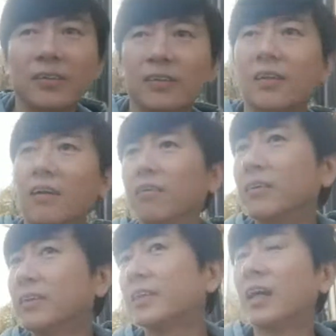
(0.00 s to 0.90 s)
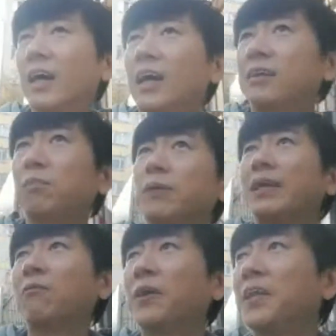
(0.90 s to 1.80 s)
It's
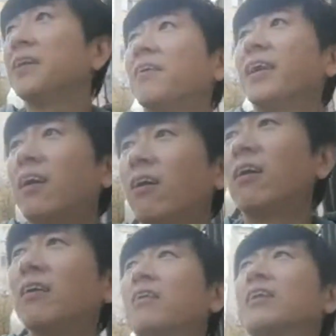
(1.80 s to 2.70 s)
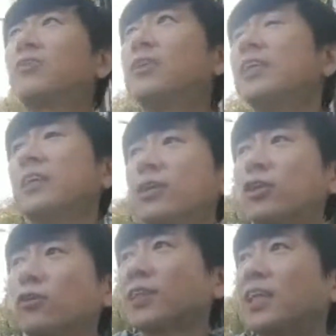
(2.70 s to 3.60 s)
100% winter right now. Oh, the trees are
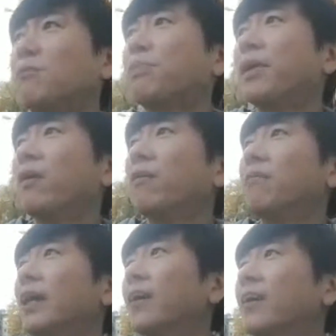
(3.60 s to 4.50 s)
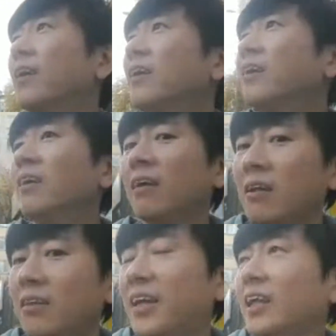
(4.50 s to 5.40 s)
so sleepy. Oh my god.
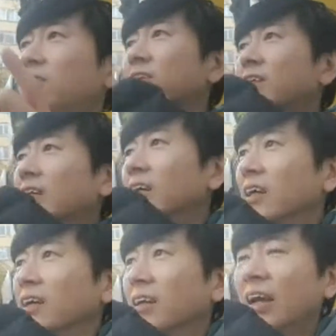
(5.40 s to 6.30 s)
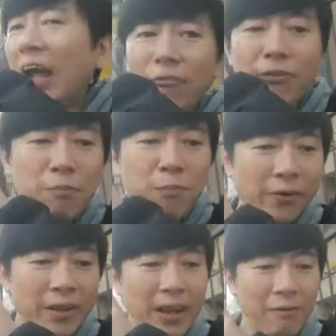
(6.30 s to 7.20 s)
That tree. Every
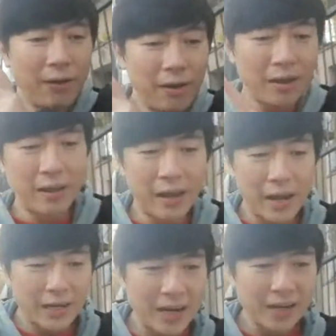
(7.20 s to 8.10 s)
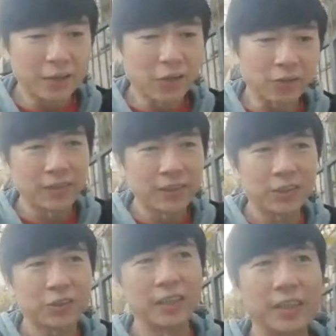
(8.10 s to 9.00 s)
morning I kind of talk to
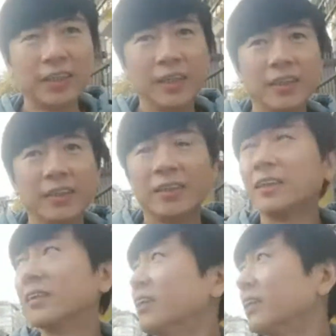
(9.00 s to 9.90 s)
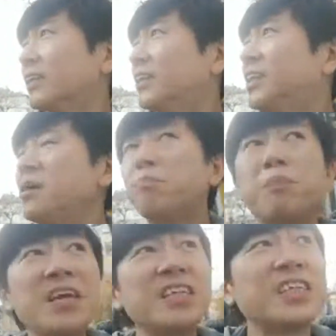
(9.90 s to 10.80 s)
this tree. It is
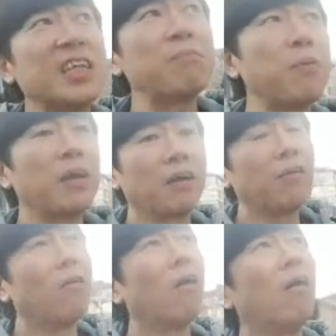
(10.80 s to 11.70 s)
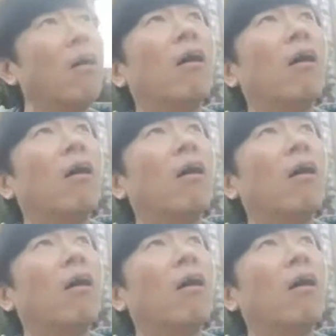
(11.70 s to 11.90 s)
deeply sleeping. Whoa.